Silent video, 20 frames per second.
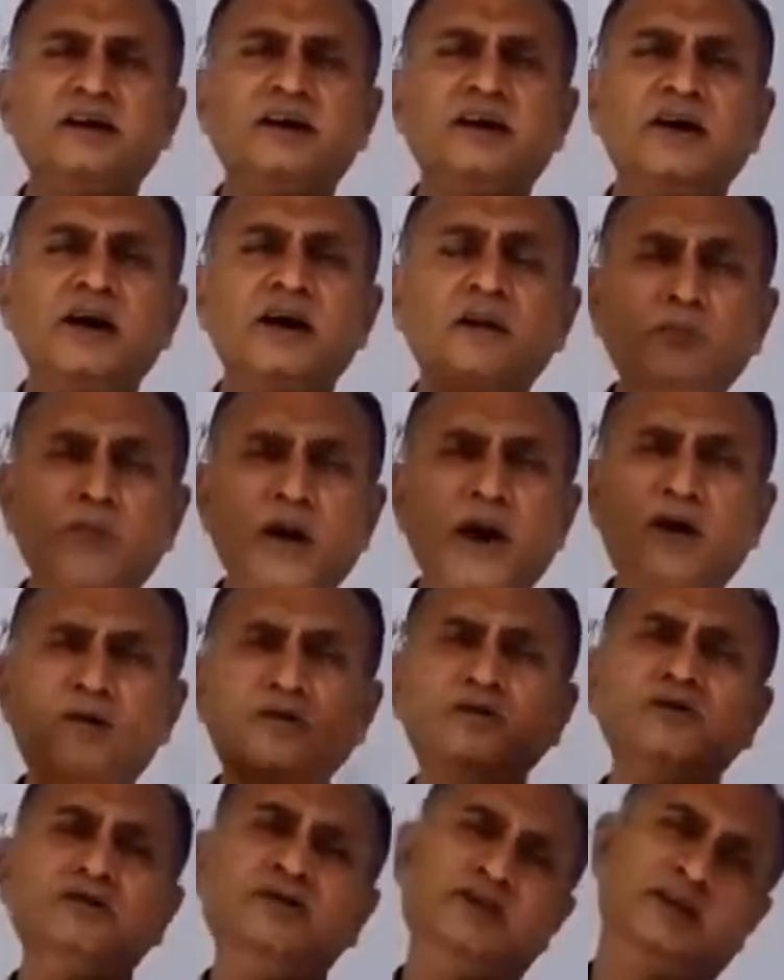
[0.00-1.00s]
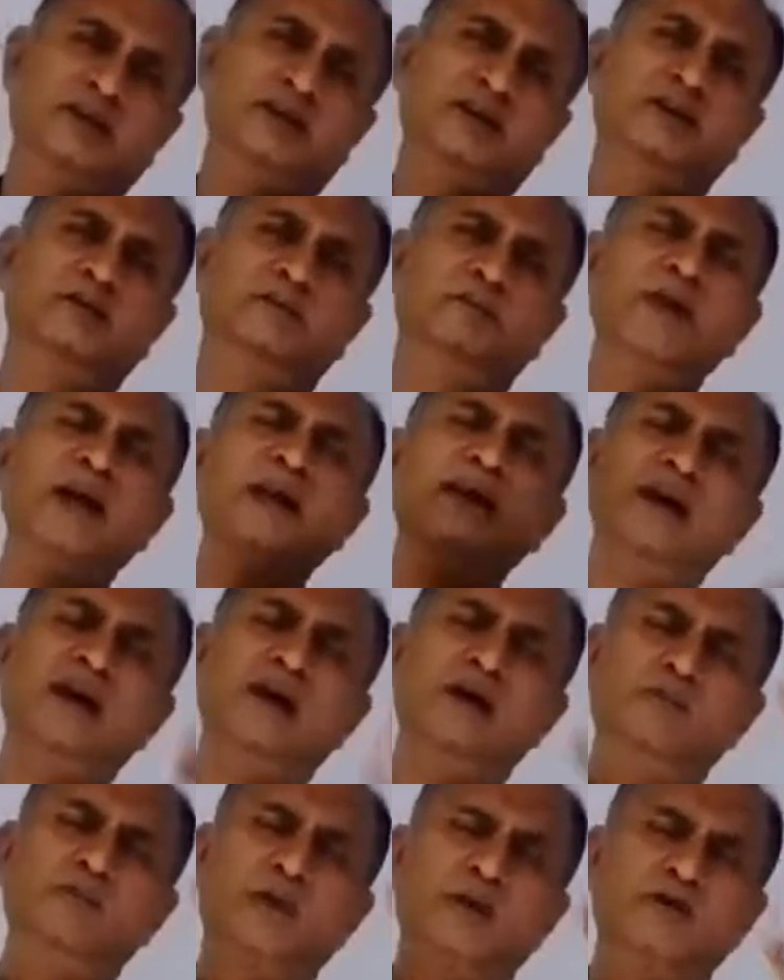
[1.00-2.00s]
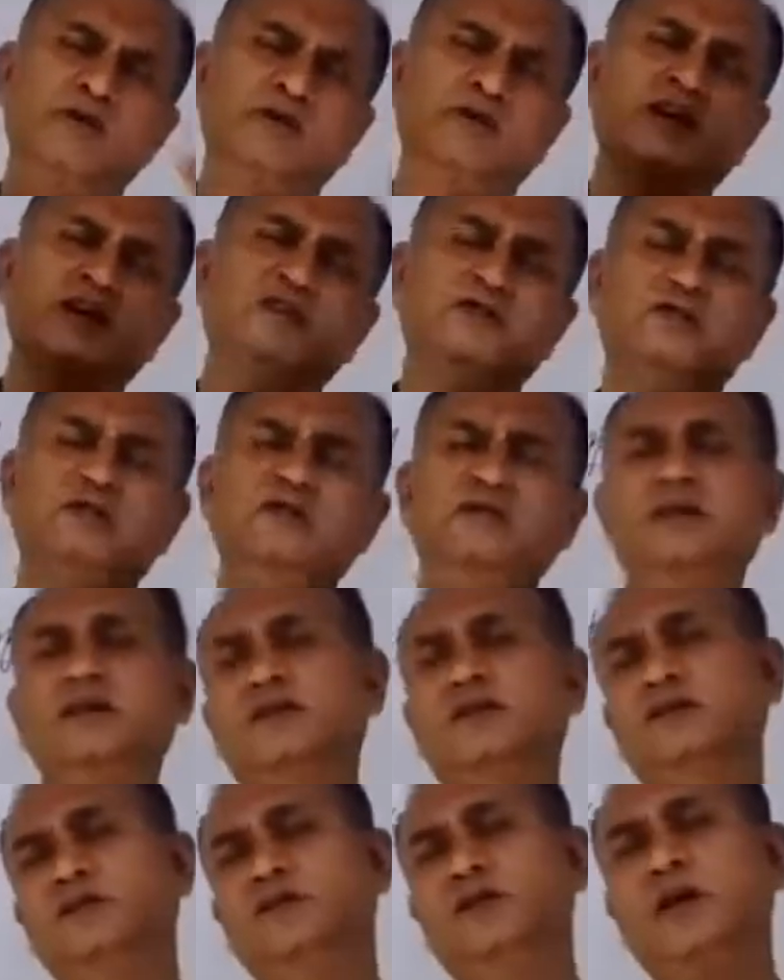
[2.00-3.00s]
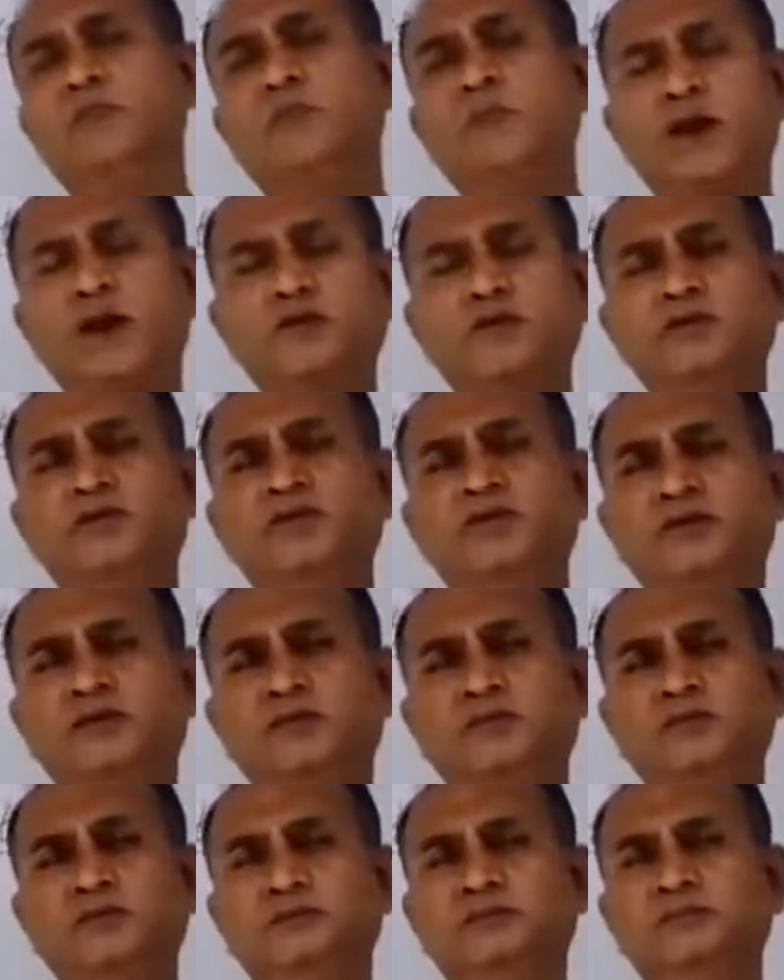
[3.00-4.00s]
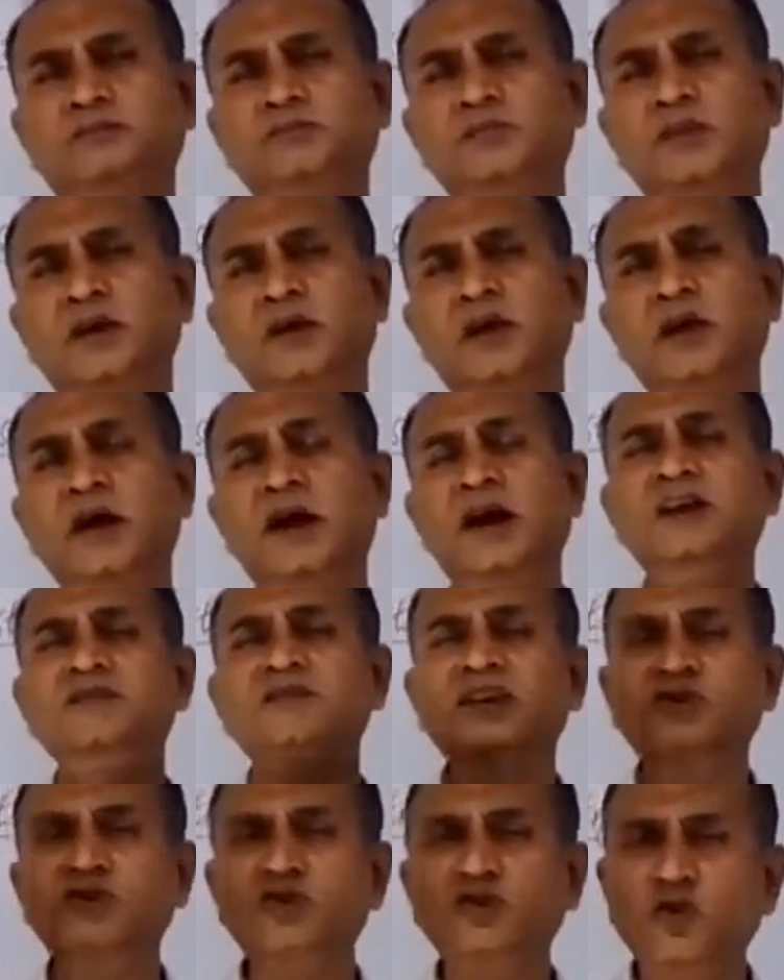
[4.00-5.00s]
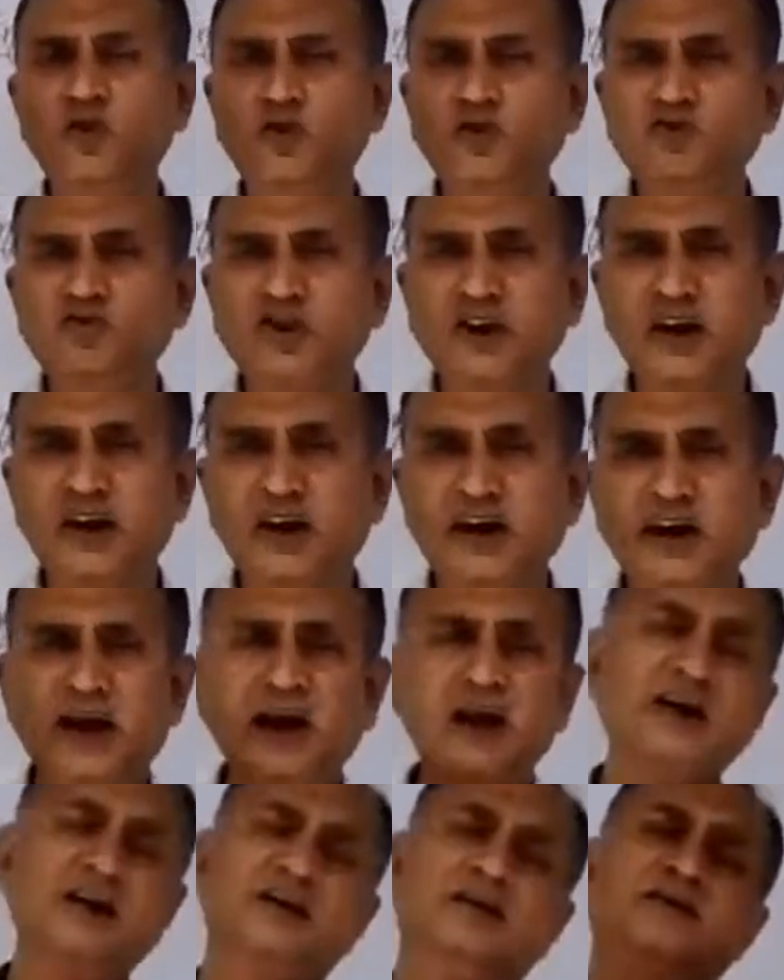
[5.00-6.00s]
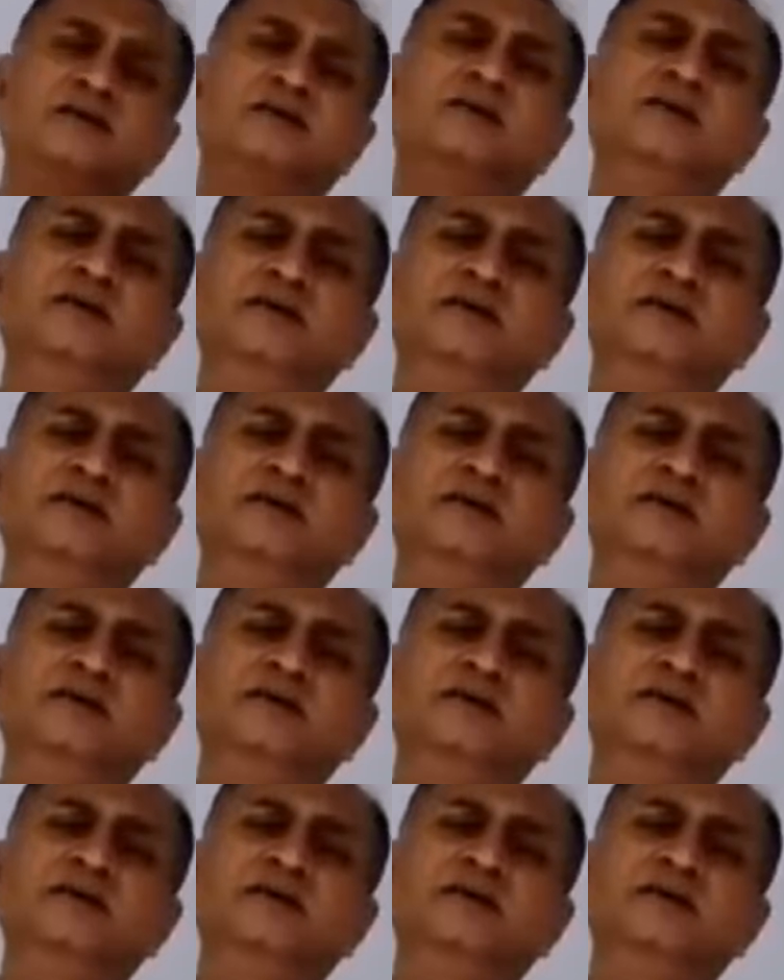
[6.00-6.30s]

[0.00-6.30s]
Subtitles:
compounds, many compounds, thousands of compounds, in which no sharing occurs.